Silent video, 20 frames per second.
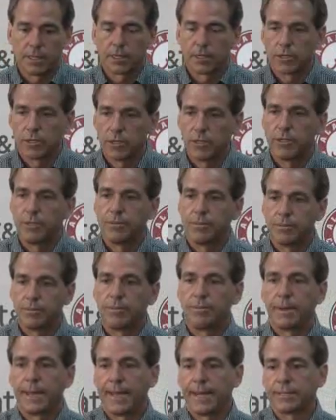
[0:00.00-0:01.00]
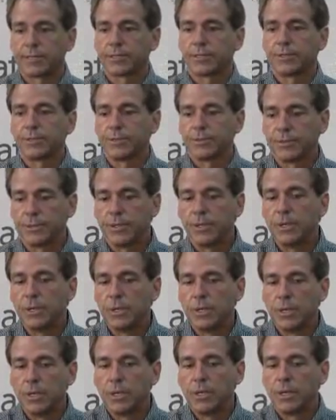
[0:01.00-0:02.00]
good passer,
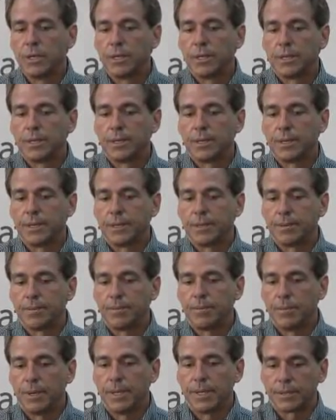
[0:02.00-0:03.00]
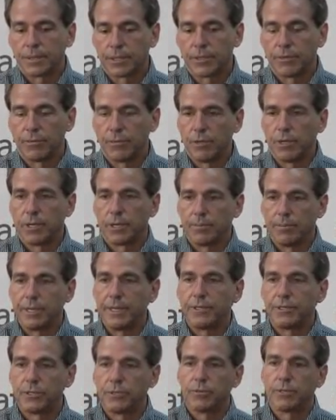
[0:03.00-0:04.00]
but could really
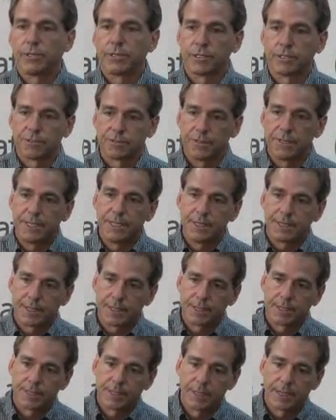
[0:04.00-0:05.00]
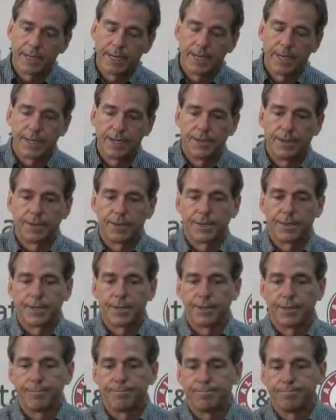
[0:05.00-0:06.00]
beat you with his feet
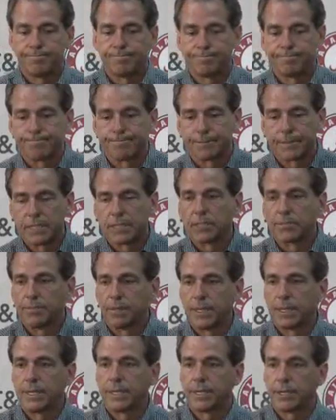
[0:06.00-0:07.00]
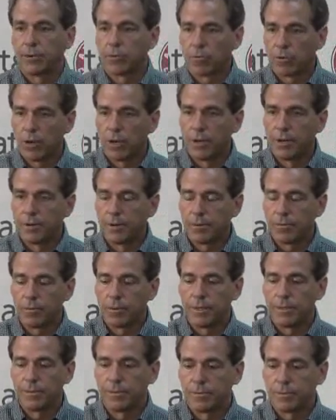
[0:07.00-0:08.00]
and his ability to run
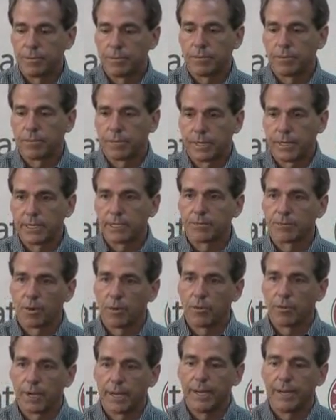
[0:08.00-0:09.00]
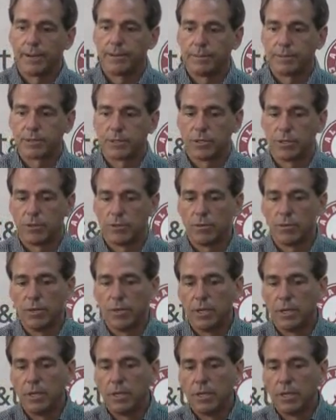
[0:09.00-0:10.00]
when things broke down. So
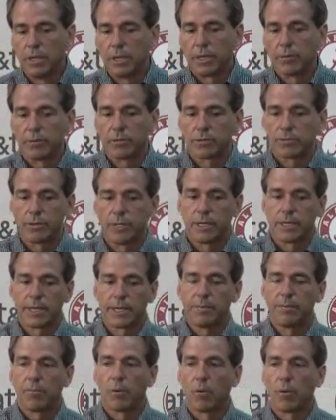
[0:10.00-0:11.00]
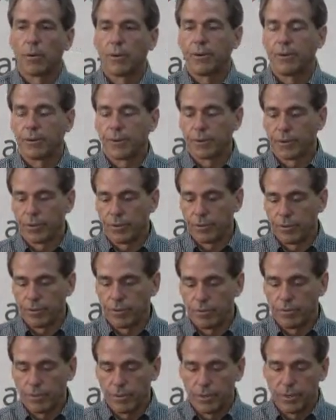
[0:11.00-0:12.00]
it was really important
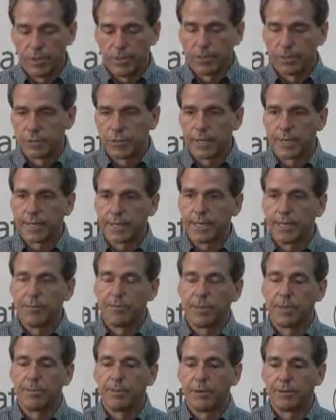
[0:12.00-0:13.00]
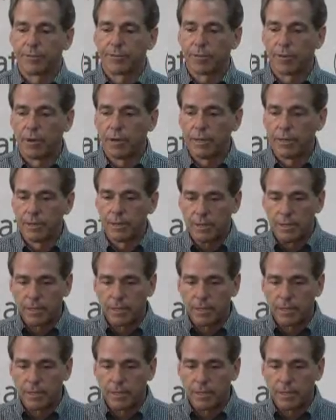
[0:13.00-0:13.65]
to try to keep him in front